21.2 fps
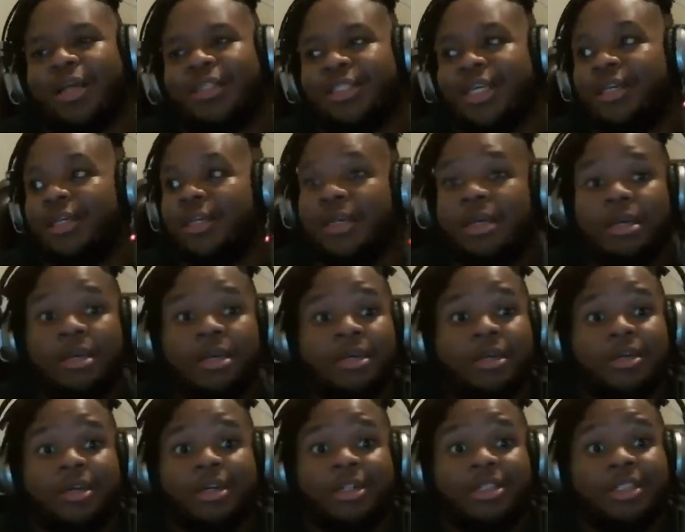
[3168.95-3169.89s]
It's like
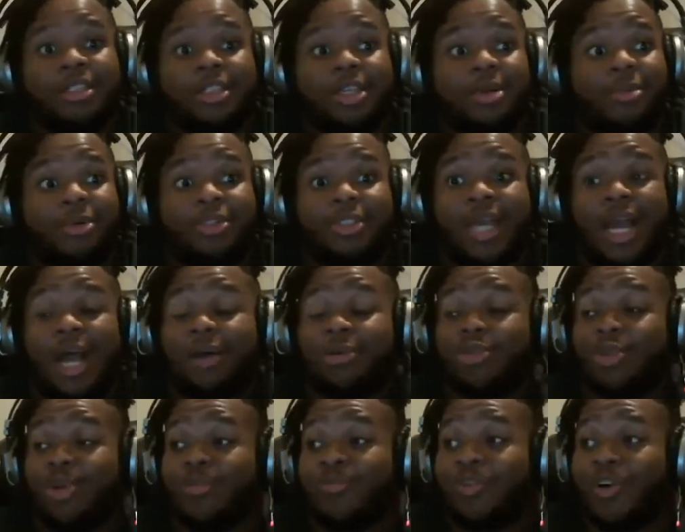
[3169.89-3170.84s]
she's almost a
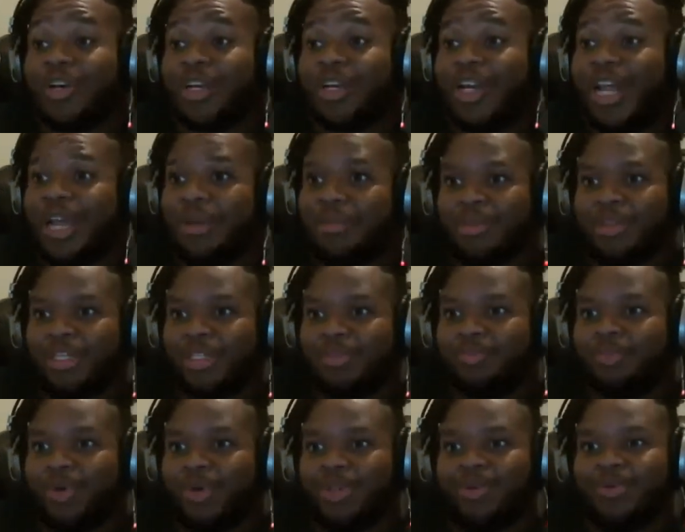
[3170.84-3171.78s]
household fucking name at this
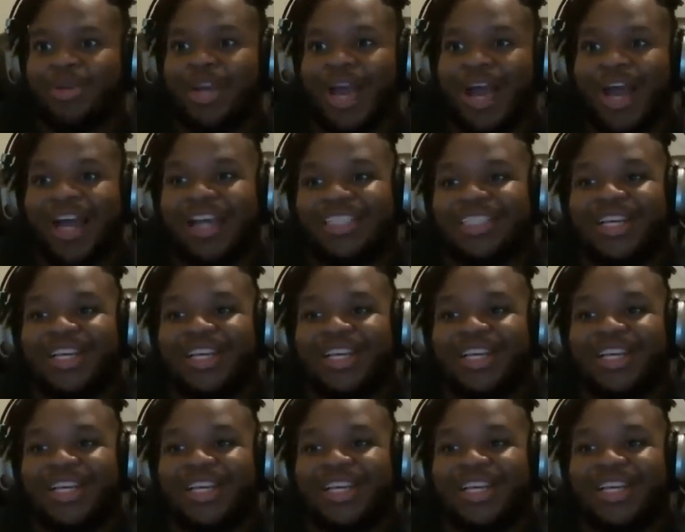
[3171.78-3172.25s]
point. You guys